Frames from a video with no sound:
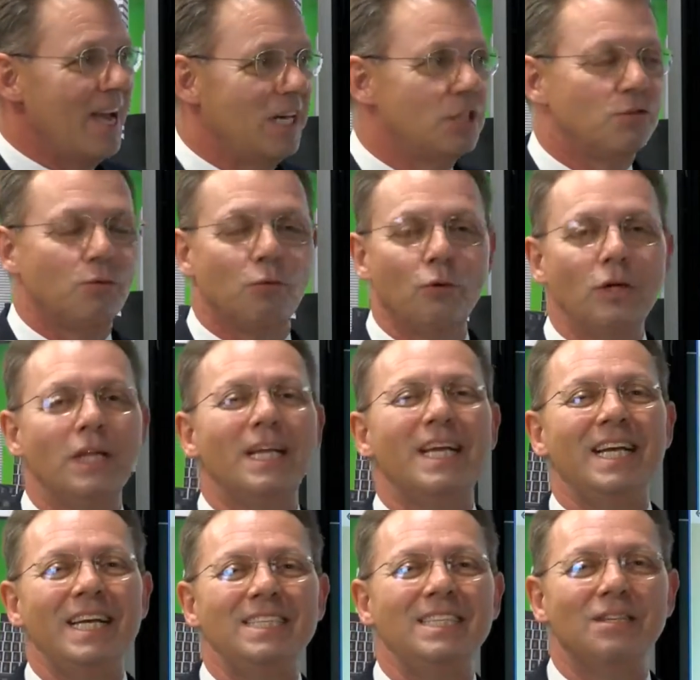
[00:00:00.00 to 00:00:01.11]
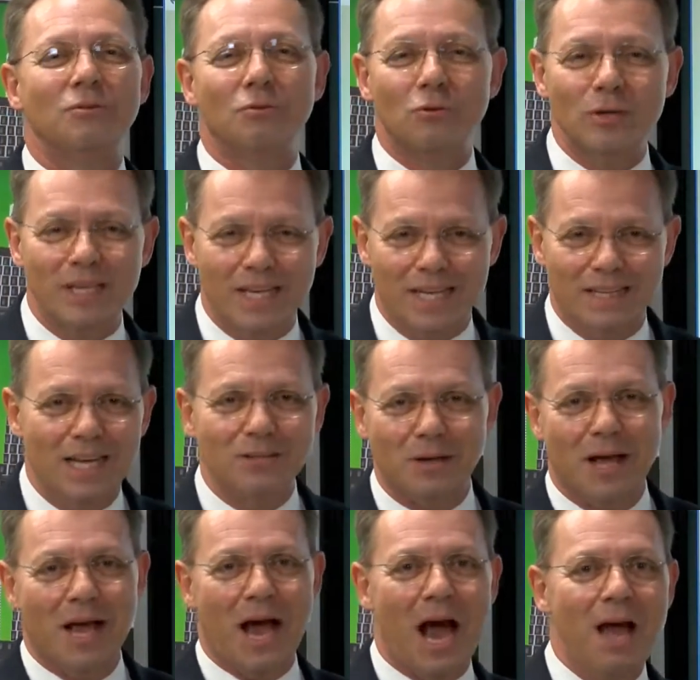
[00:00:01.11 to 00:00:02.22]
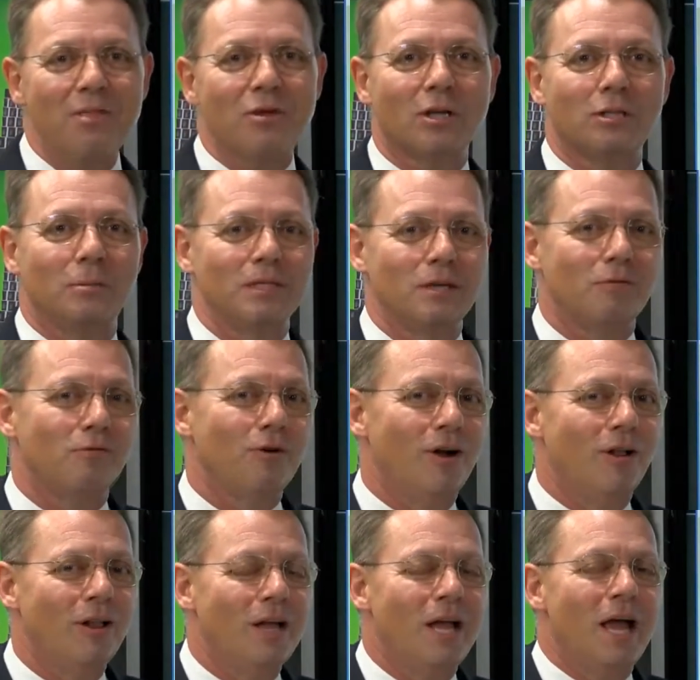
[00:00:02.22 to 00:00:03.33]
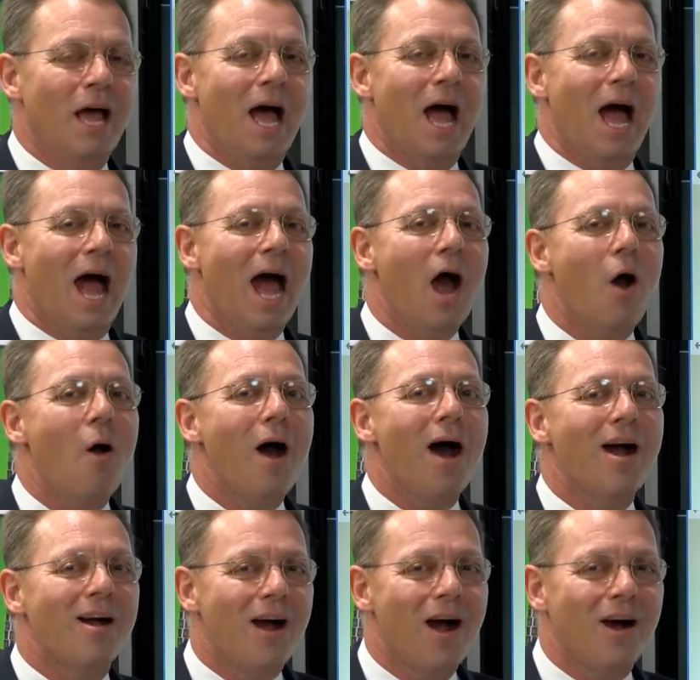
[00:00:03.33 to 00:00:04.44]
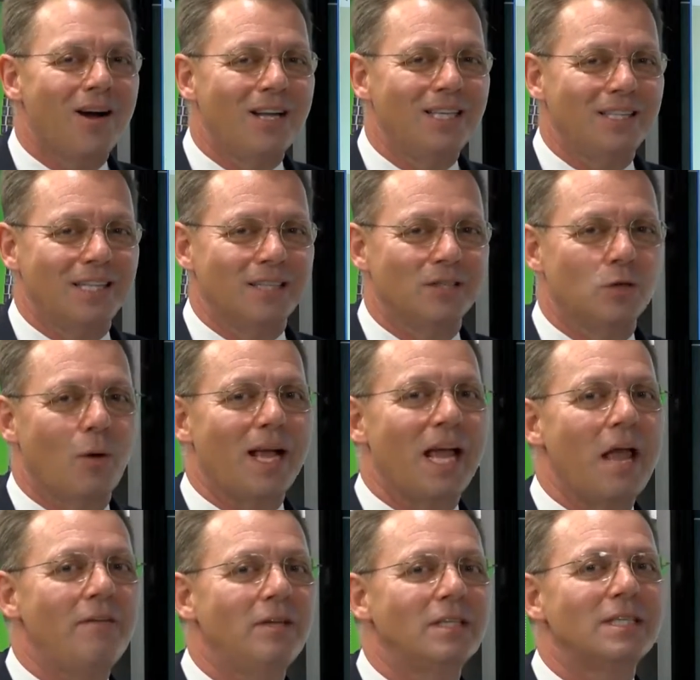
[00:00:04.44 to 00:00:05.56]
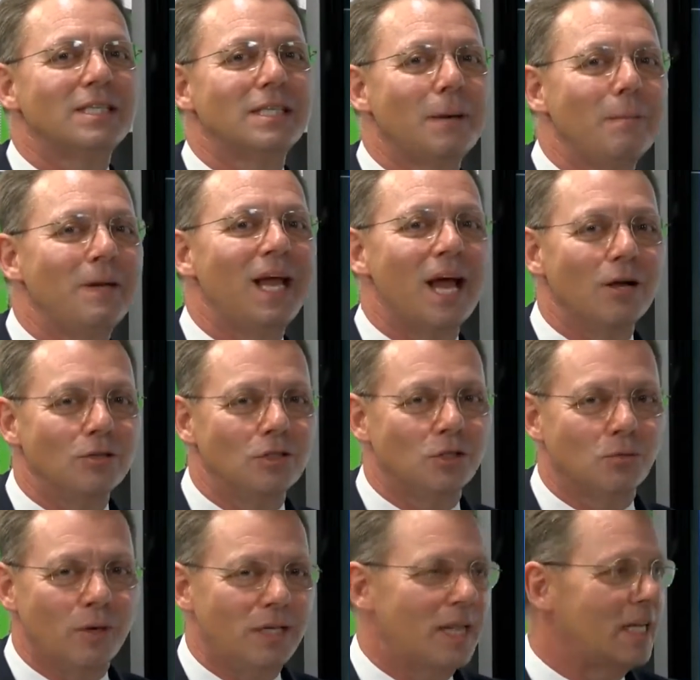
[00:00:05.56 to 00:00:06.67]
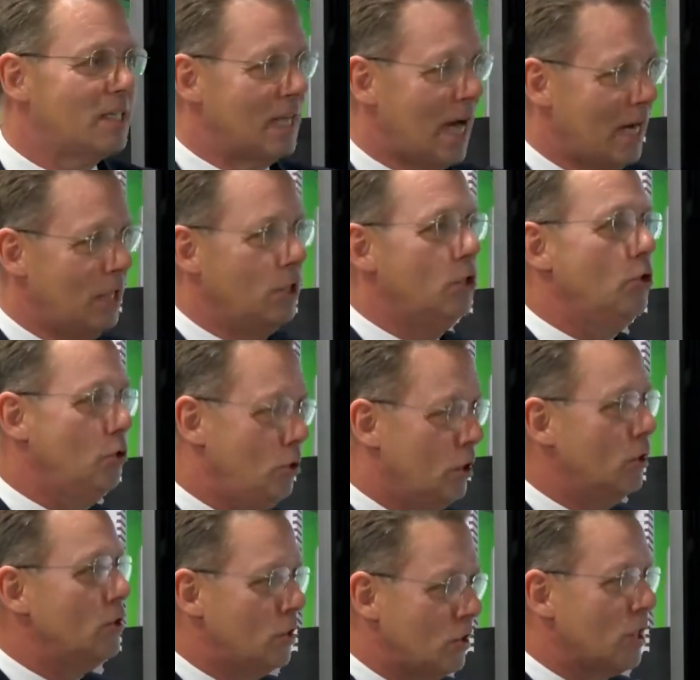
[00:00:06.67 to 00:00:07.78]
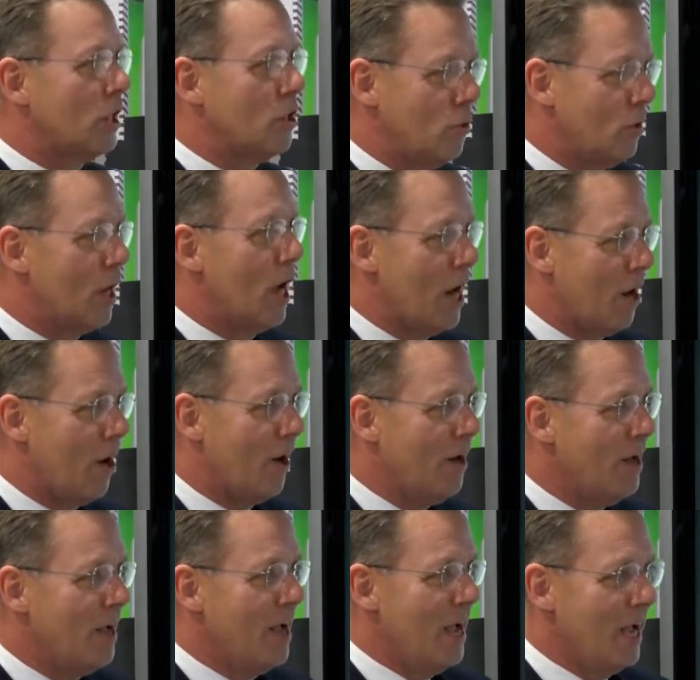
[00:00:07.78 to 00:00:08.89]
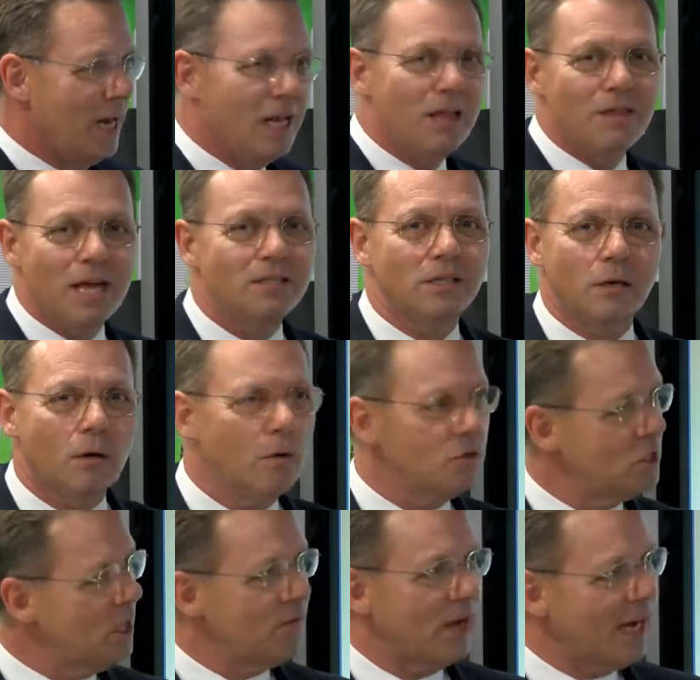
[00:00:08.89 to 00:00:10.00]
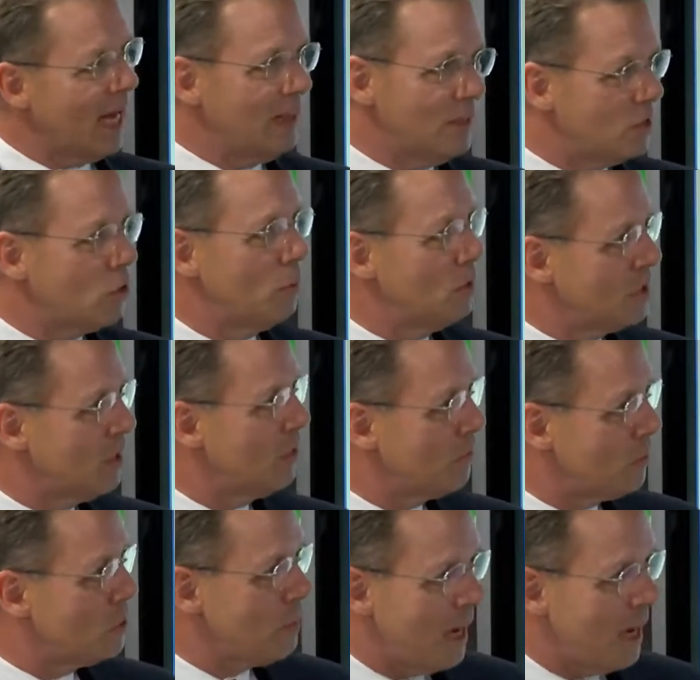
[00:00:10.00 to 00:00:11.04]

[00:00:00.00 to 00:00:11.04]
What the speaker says: And it's really easy to read. I thought to myself, well, how hard is this? So I gave it to somebody else to read that's not into due diligence like you and I are. And they said, oh, Steve, I got this almost on the first